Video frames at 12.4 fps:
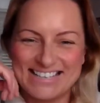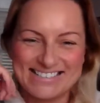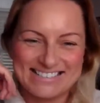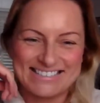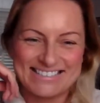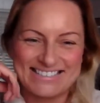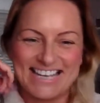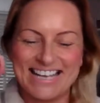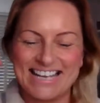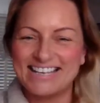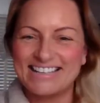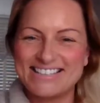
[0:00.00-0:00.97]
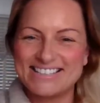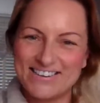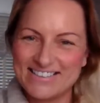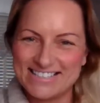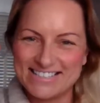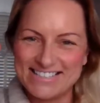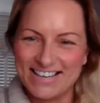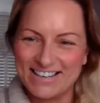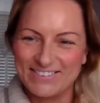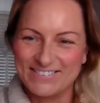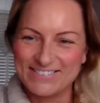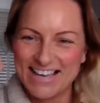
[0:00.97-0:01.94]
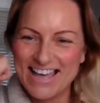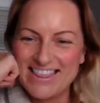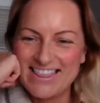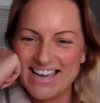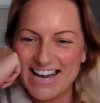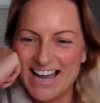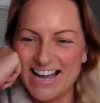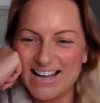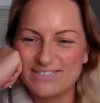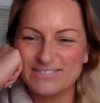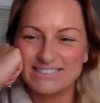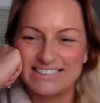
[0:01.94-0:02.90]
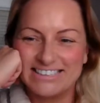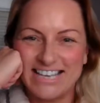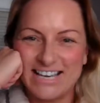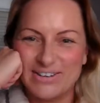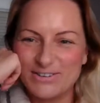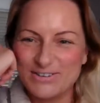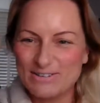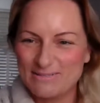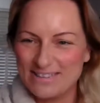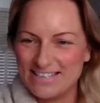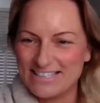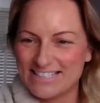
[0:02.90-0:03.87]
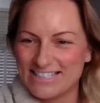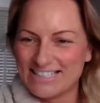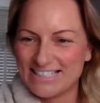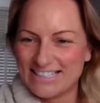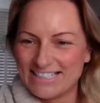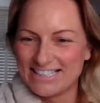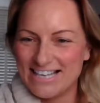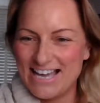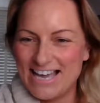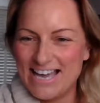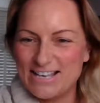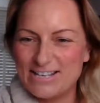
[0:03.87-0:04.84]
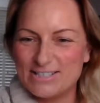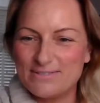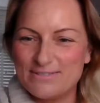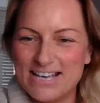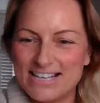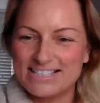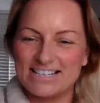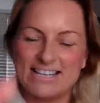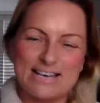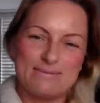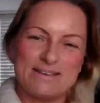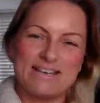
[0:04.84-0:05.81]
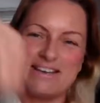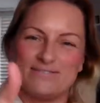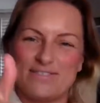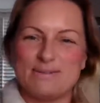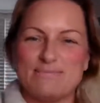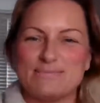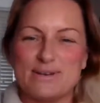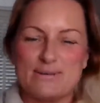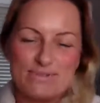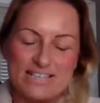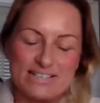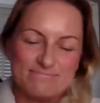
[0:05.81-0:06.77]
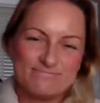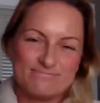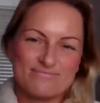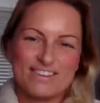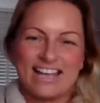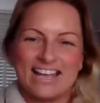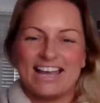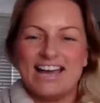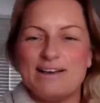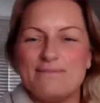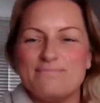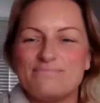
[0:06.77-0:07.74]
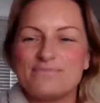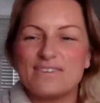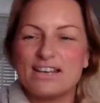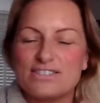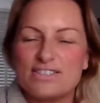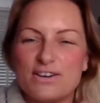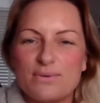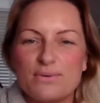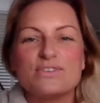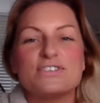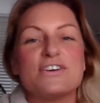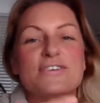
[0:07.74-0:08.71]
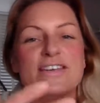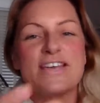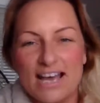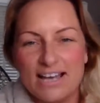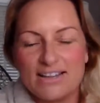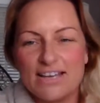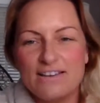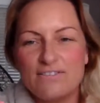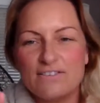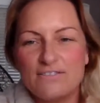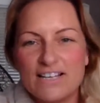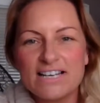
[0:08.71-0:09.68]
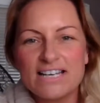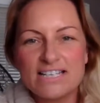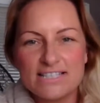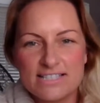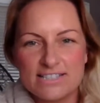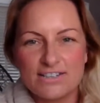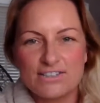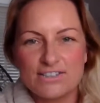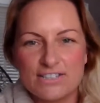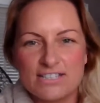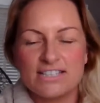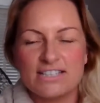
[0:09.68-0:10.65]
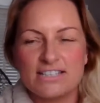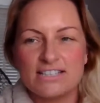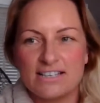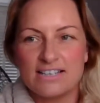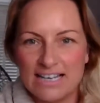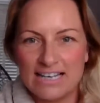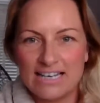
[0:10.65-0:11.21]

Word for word: tested in these crazy times, then I will get on with it. Uh, so yes, you can hear me. Thumbs up, brilliant. Um, so so yeah, if you feel like you're starting to